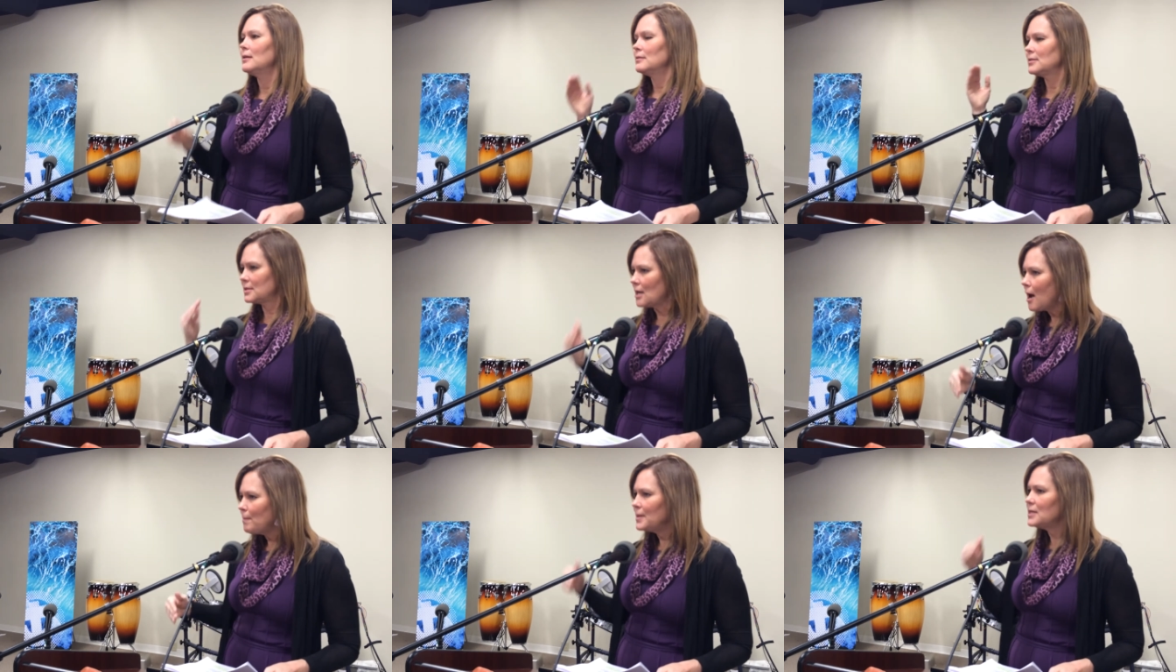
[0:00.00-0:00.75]

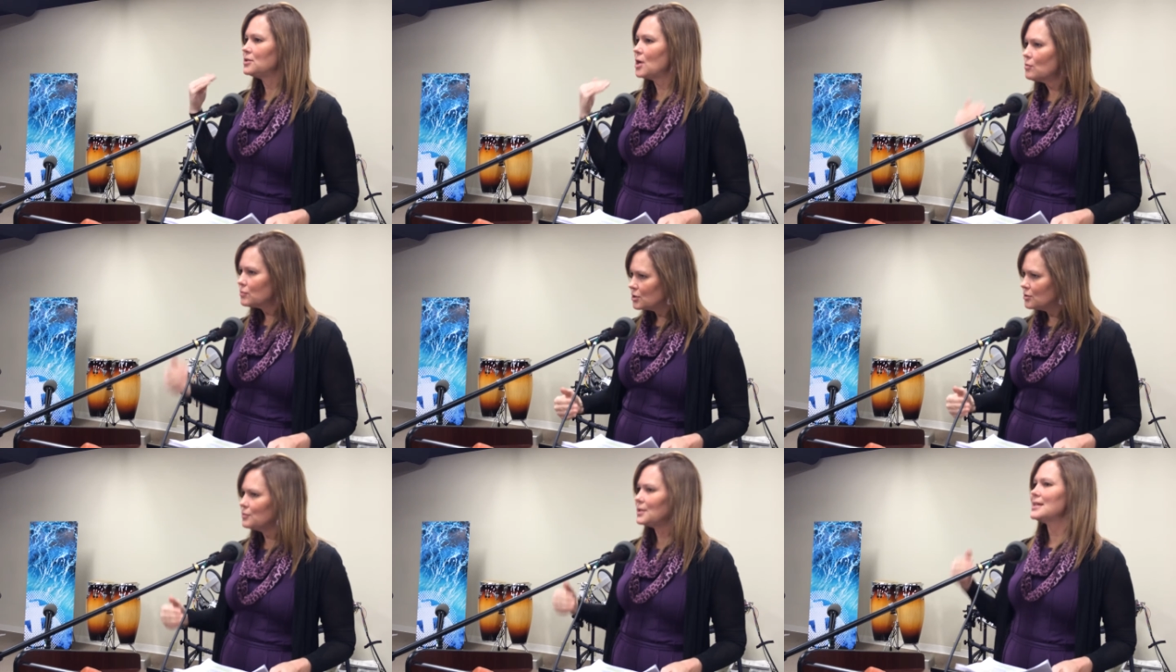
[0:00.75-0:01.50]
stop it, don't
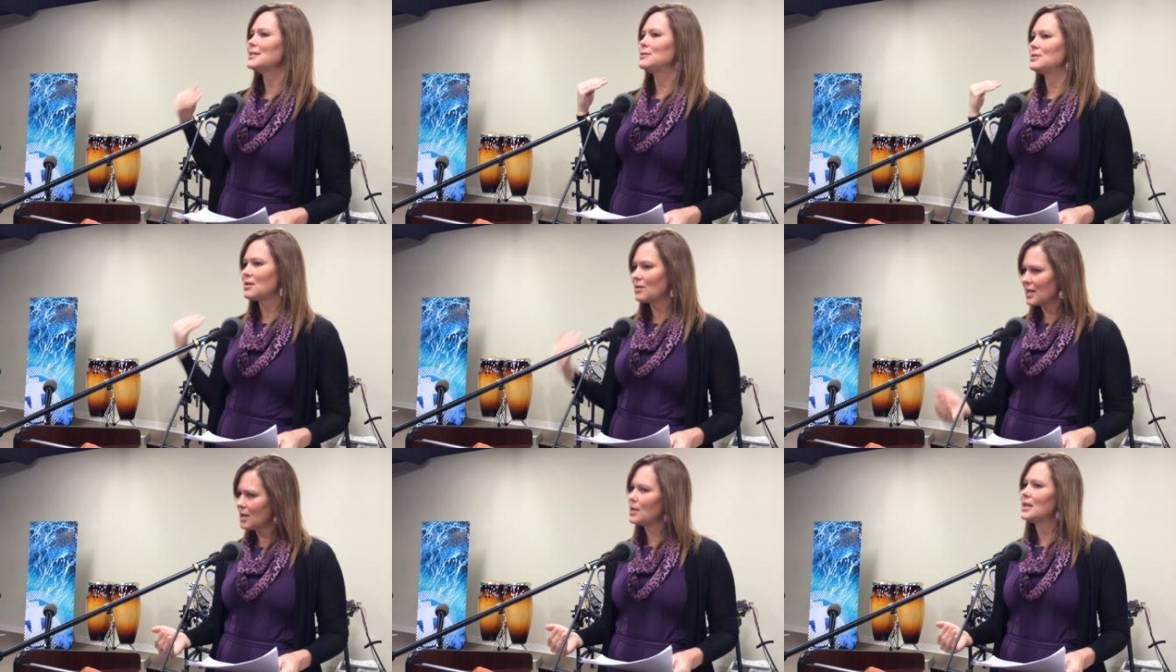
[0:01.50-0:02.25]
do this,
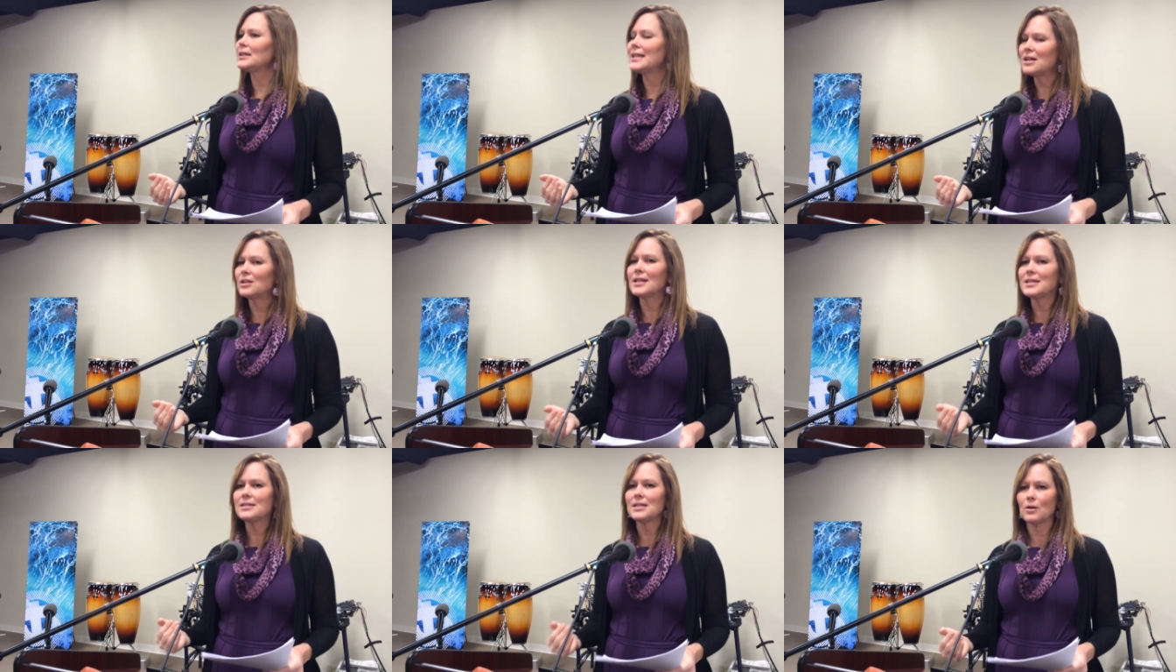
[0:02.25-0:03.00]
you know, in a
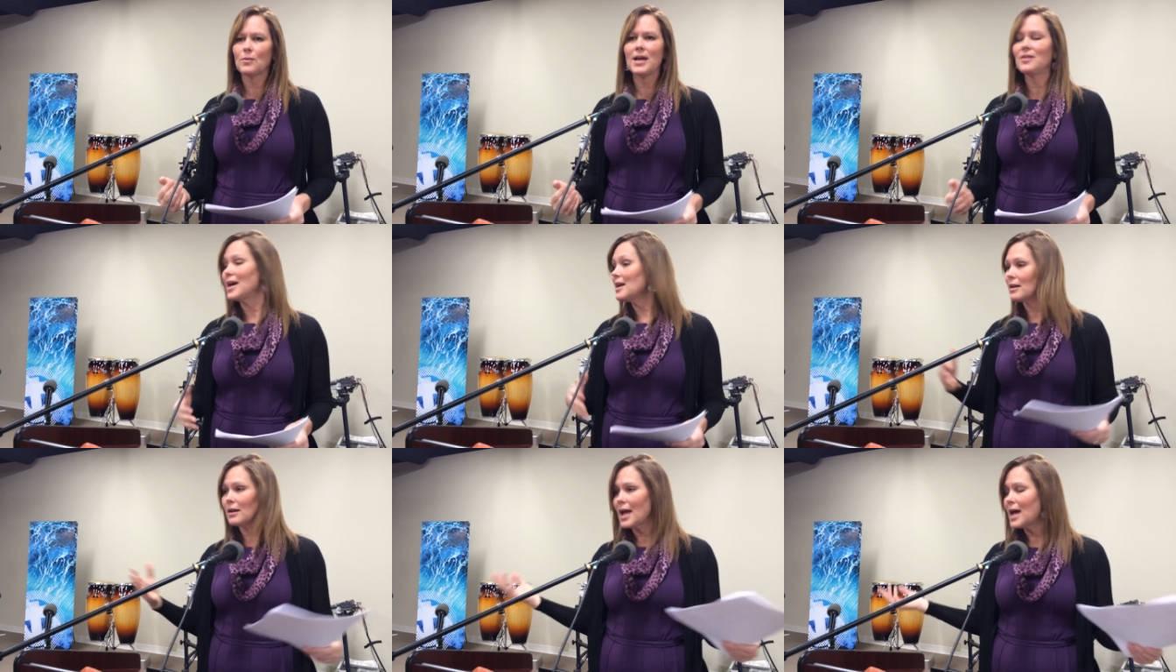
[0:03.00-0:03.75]
legalistic way, that
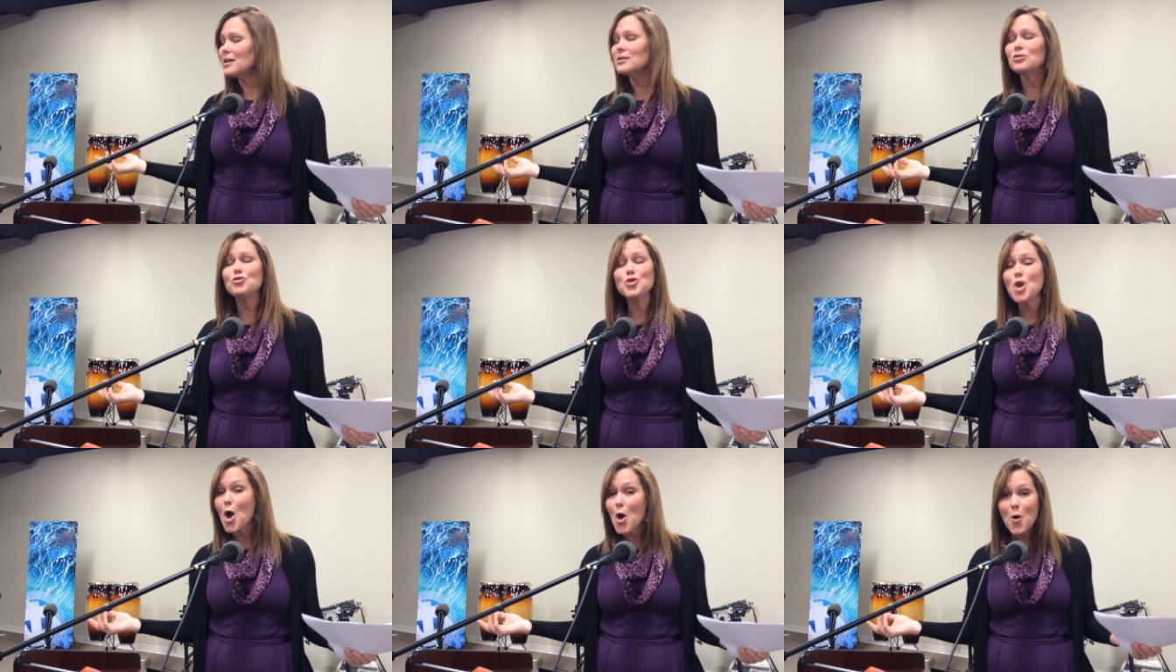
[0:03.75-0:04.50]
has
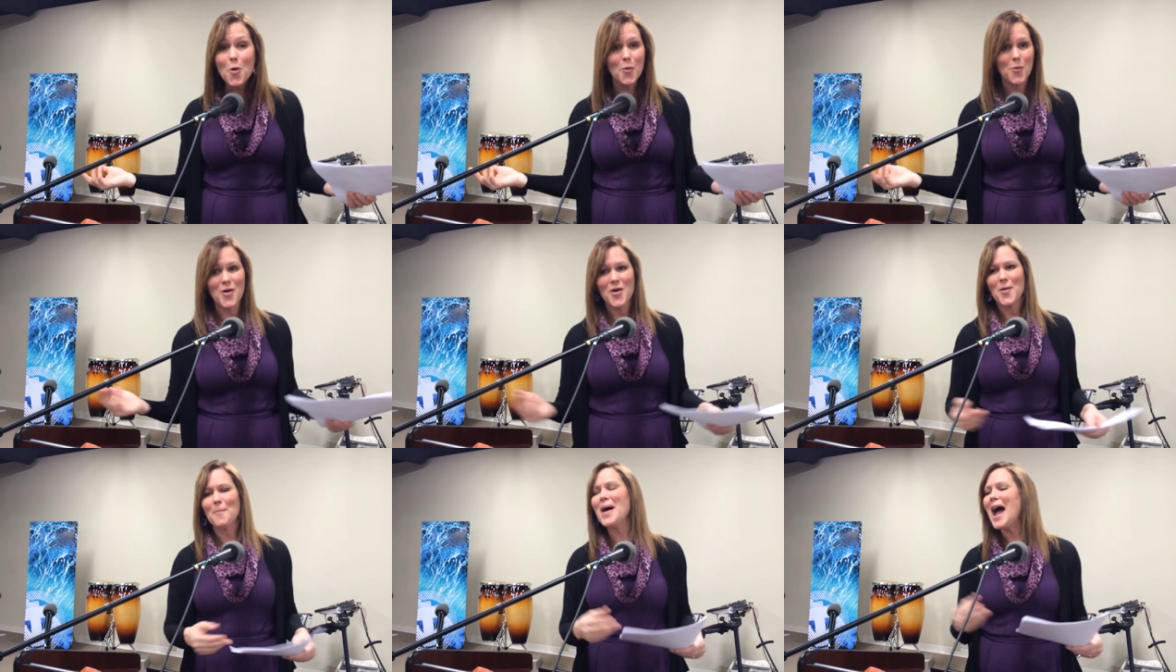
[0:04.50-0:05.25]
no
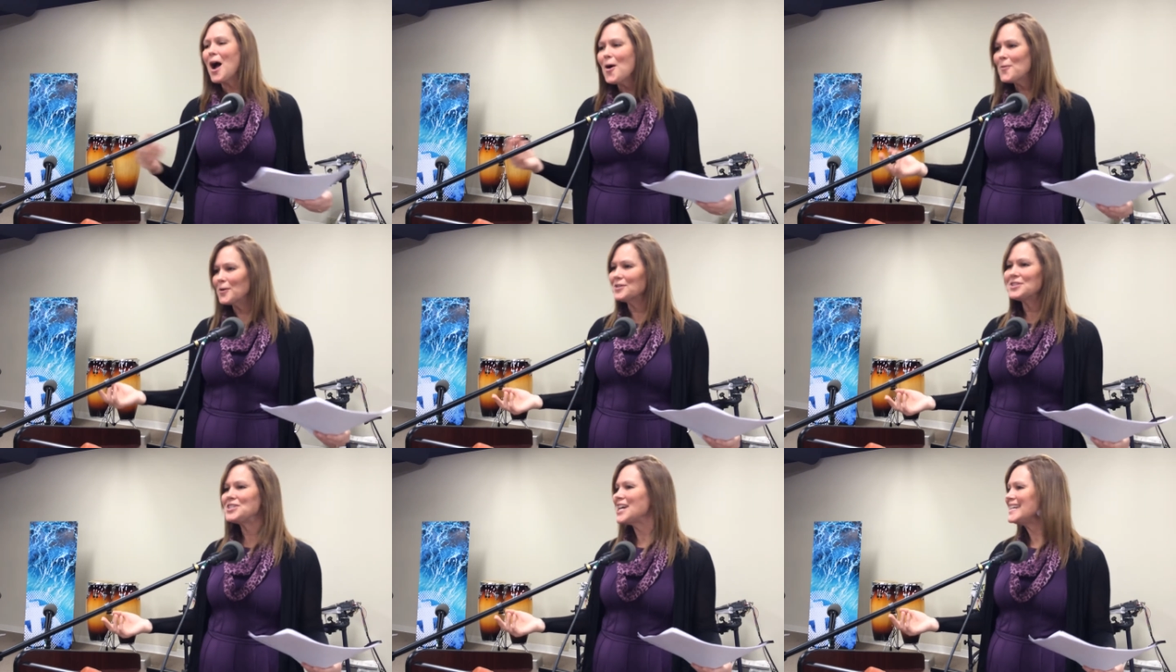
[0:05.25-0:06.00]
power
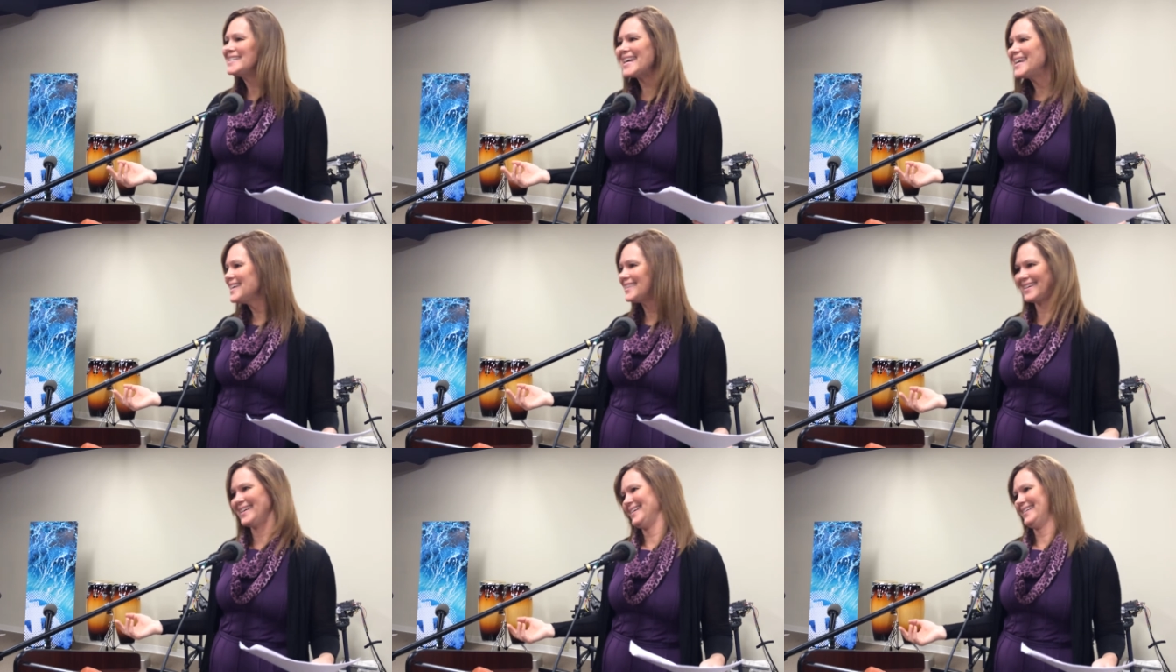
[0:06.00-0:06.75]
to change
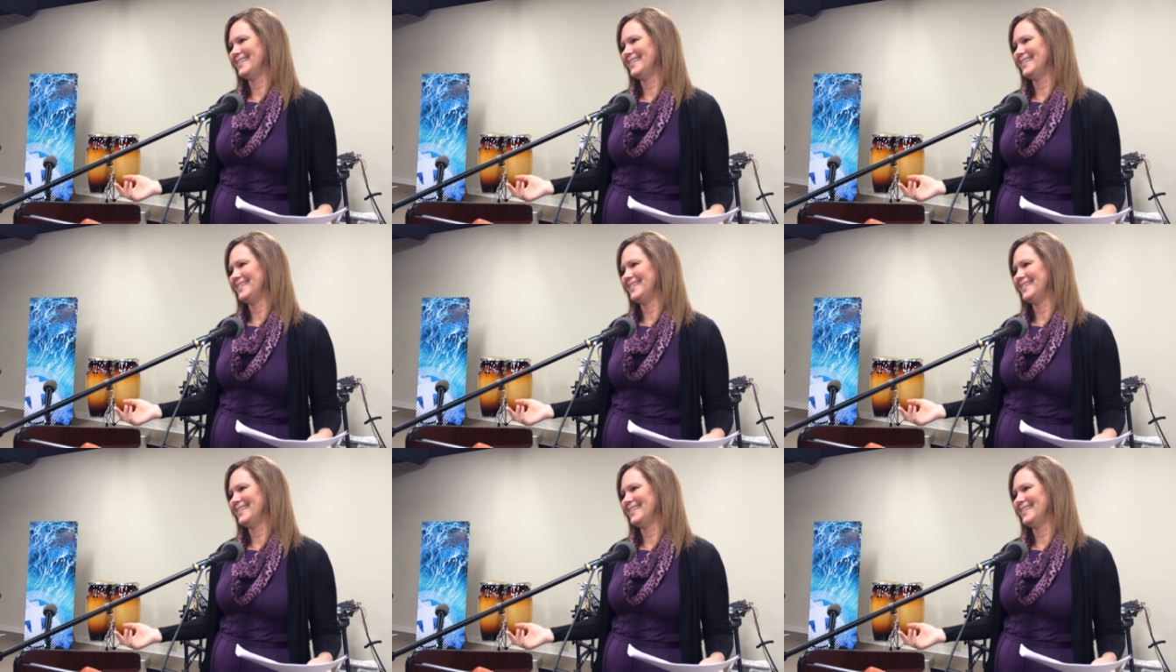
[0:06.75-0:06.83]
anything.